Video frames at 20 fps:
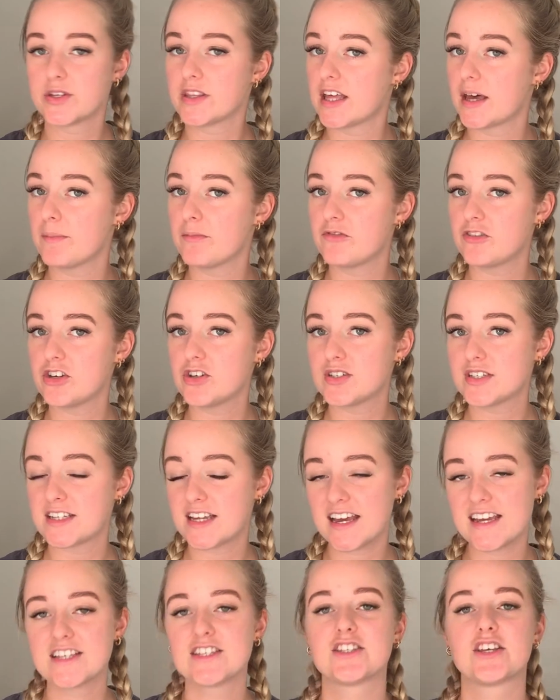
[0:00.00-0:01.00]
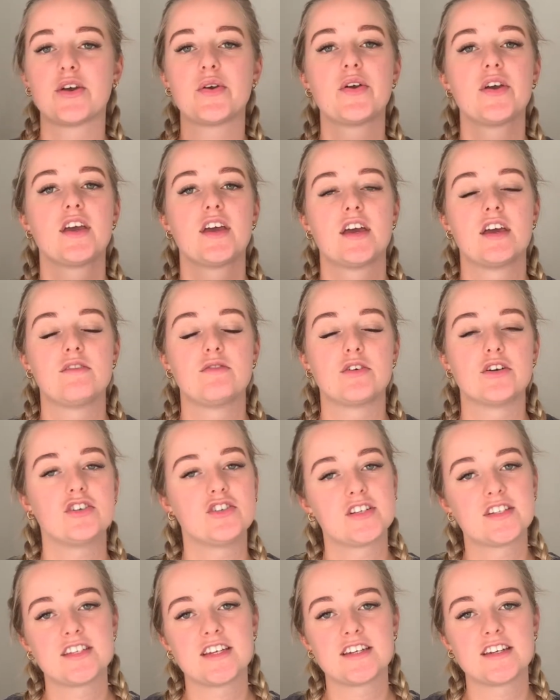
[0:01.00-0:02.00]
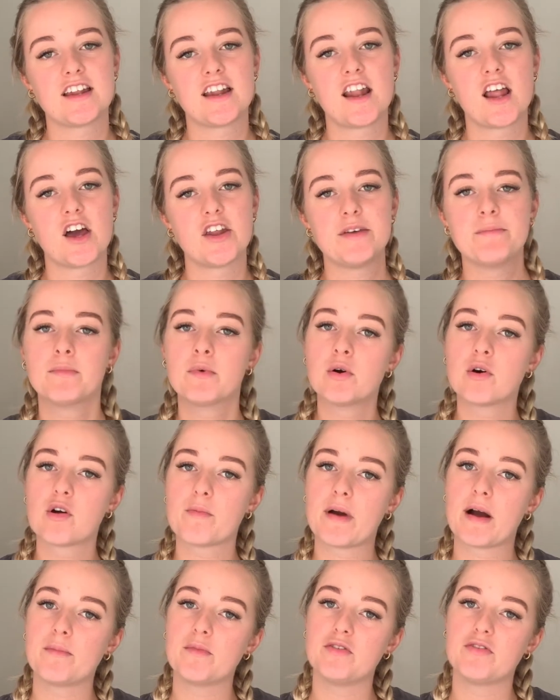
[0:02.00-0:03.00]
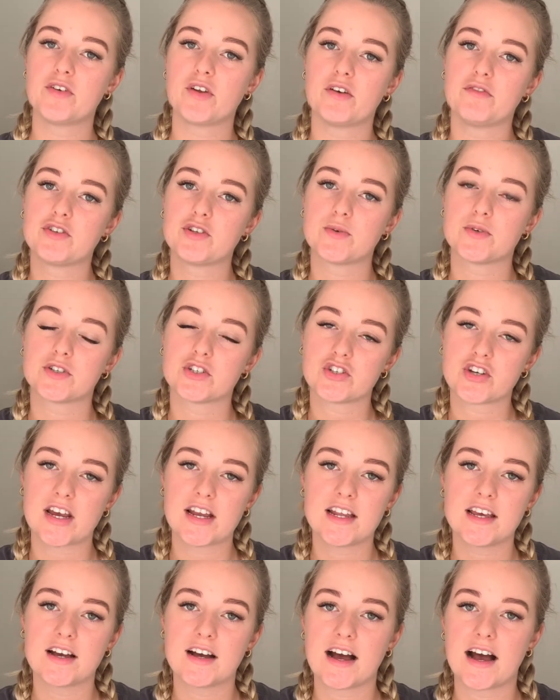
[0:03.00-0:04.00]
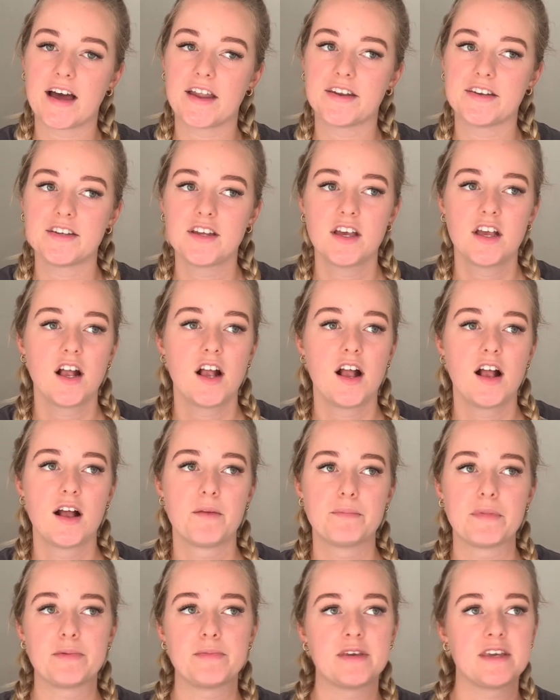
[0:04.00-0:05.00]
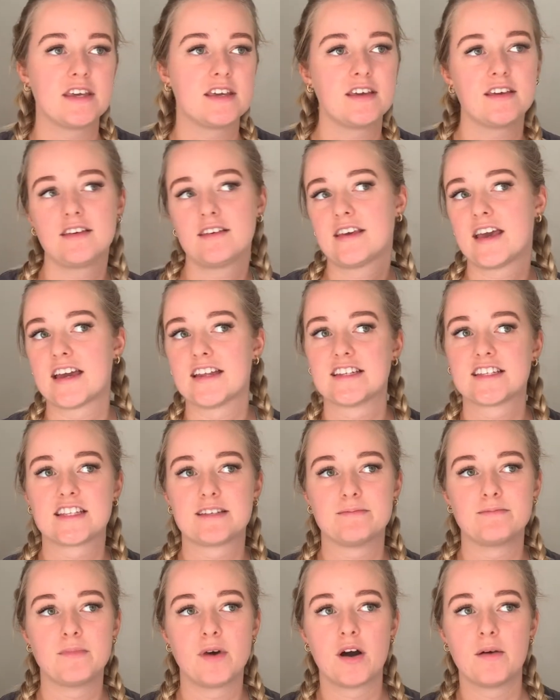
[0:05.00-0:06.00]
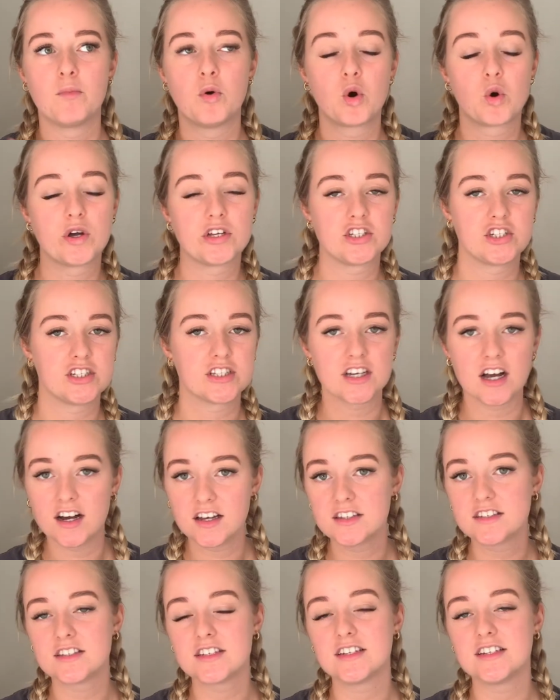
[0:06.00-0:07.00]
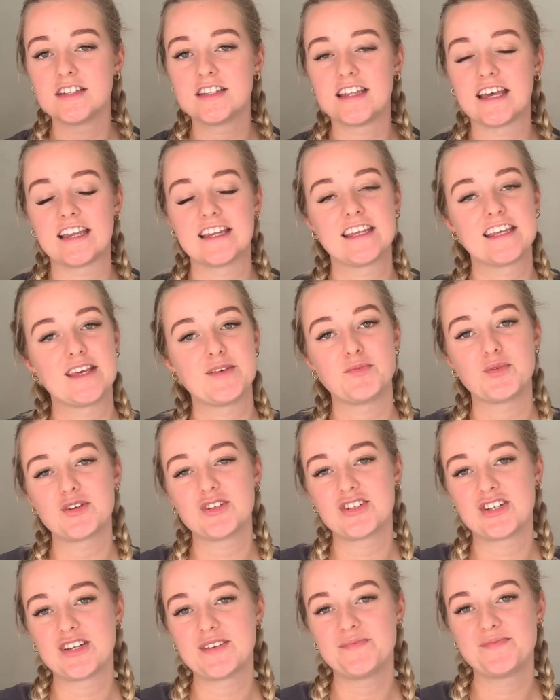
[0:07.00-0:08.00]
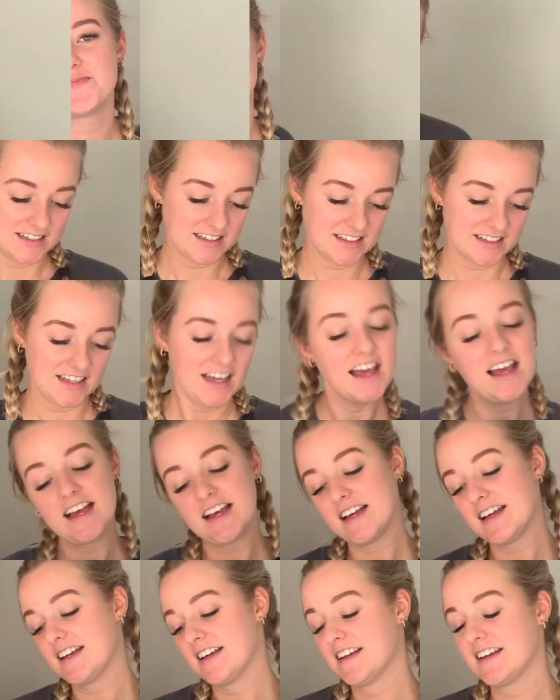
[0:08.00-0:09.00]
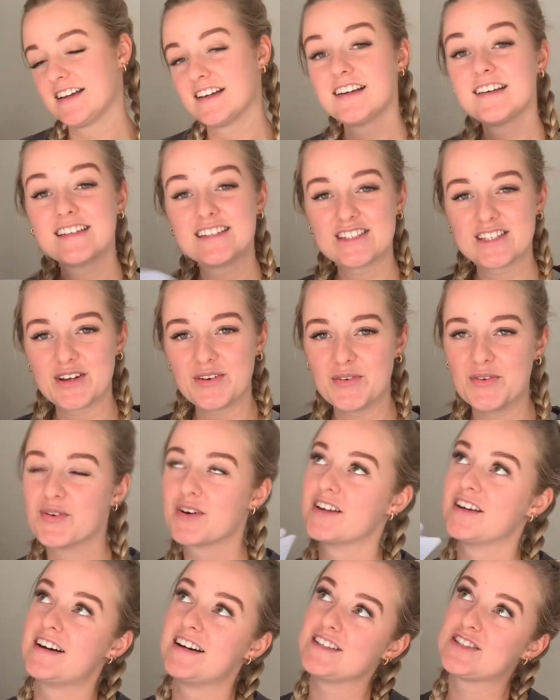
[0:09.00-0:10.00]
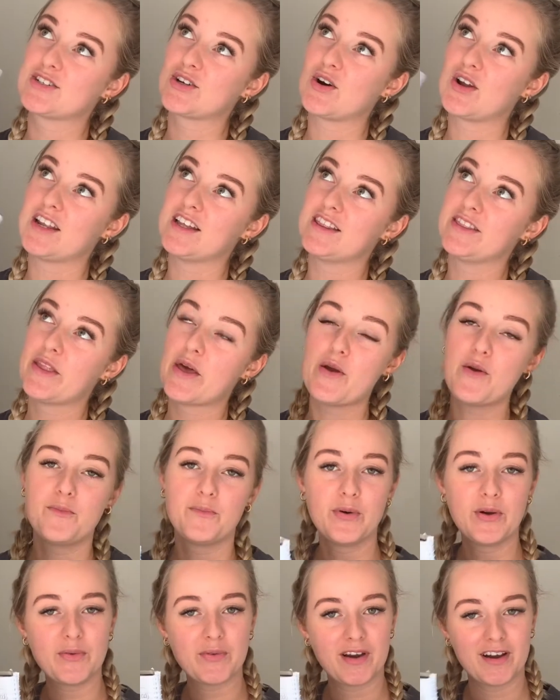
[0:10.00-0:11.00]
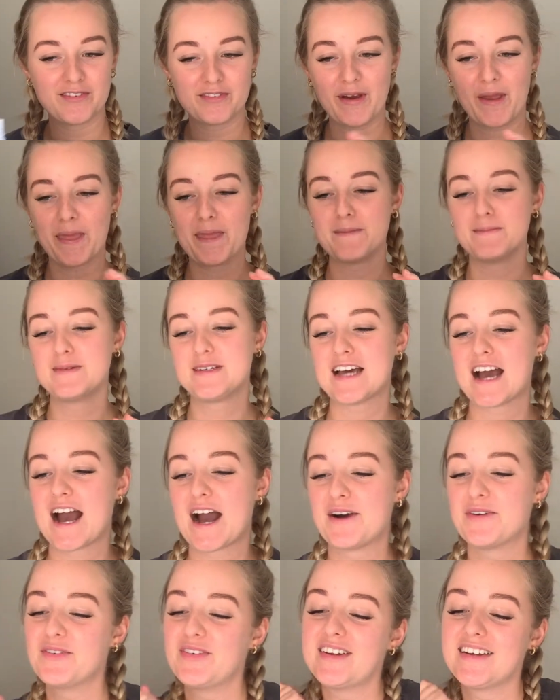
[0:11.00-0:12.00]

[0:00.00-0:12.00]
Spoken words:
them for you today. So if you're interested in learning more about moving over to Australia and maybe getting some more questions answered, then keep watching. So organized, got a little notebook where I've written them down.